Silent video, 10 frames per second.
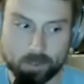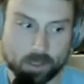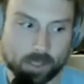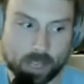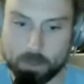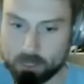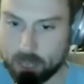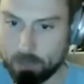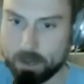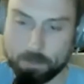Sediments
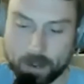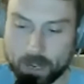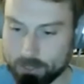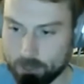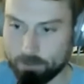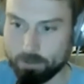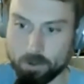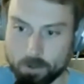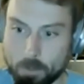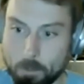not being deposited
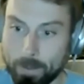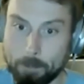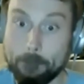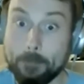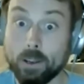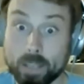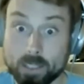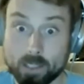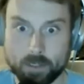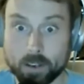for like
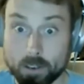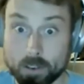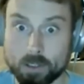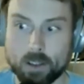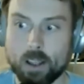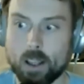millions of years.